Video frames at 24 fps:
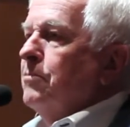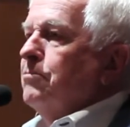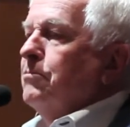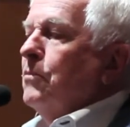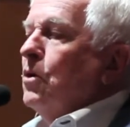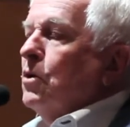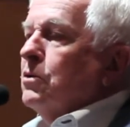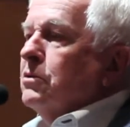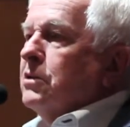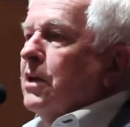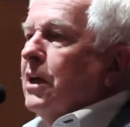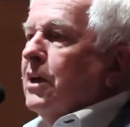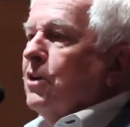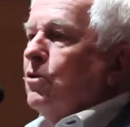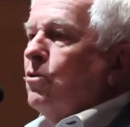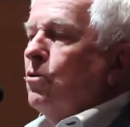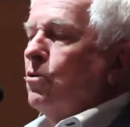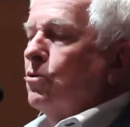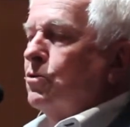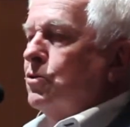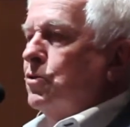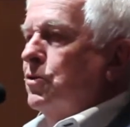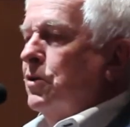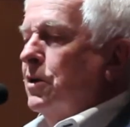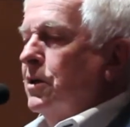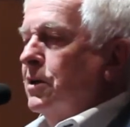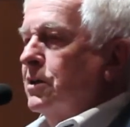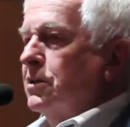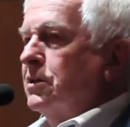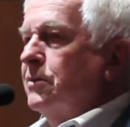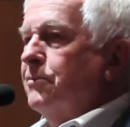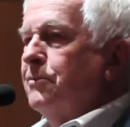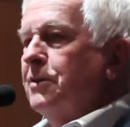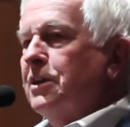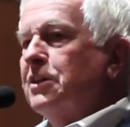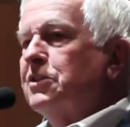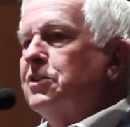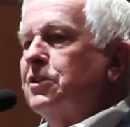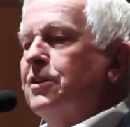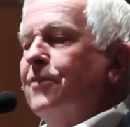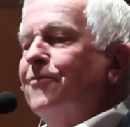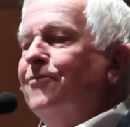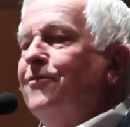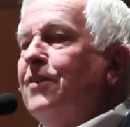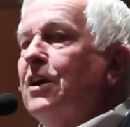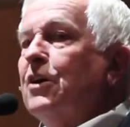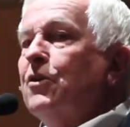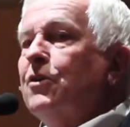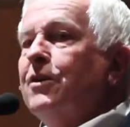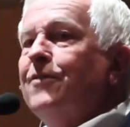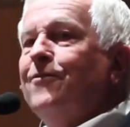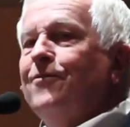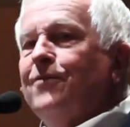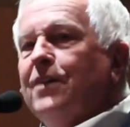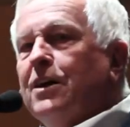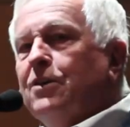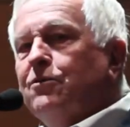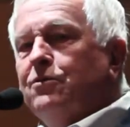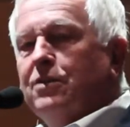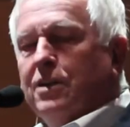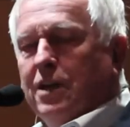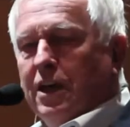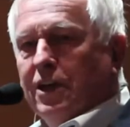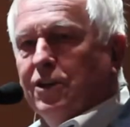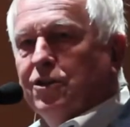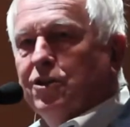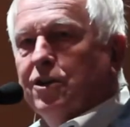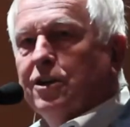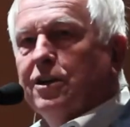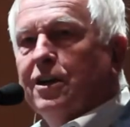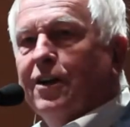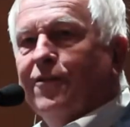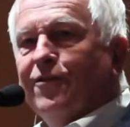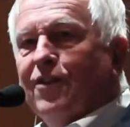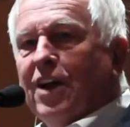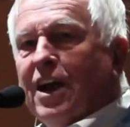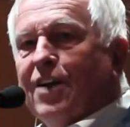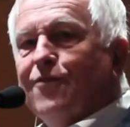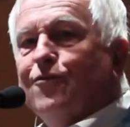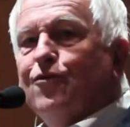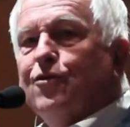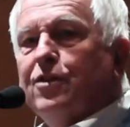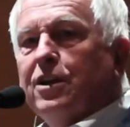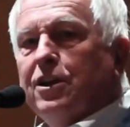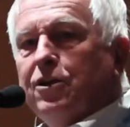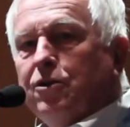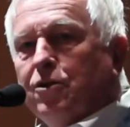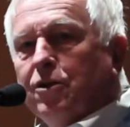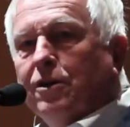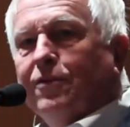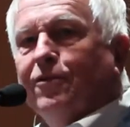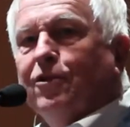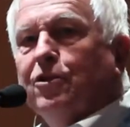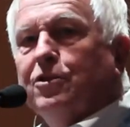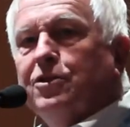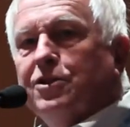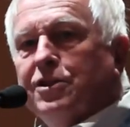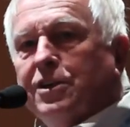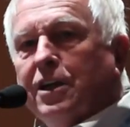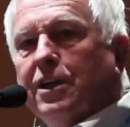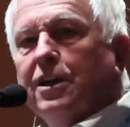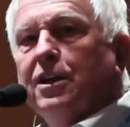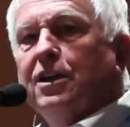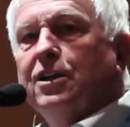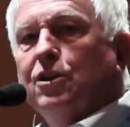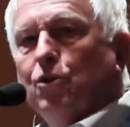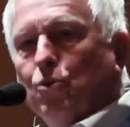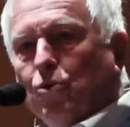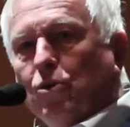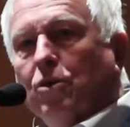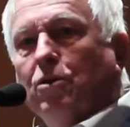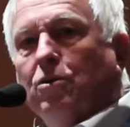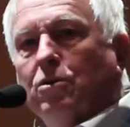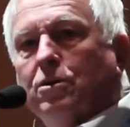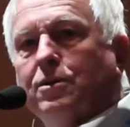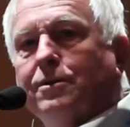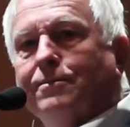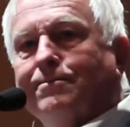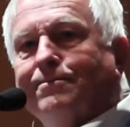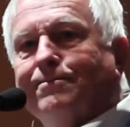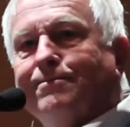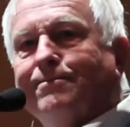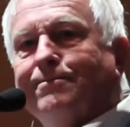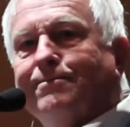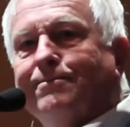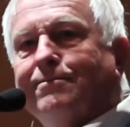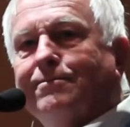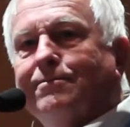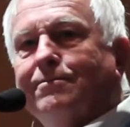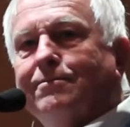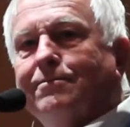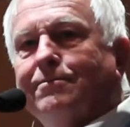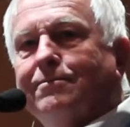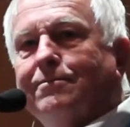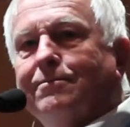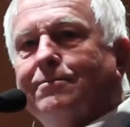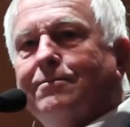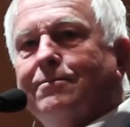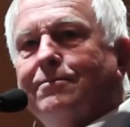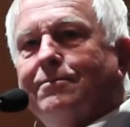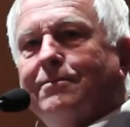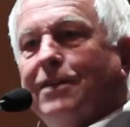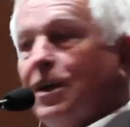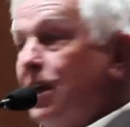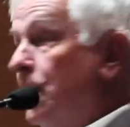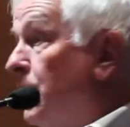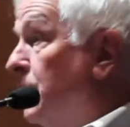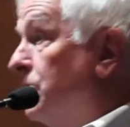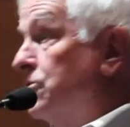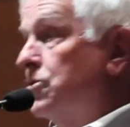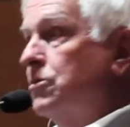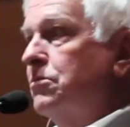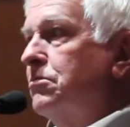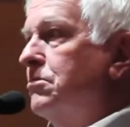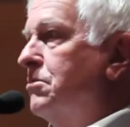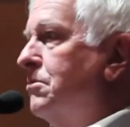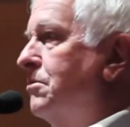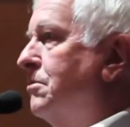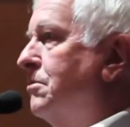Multiculturalism is the very foundation of every university in the world. It is.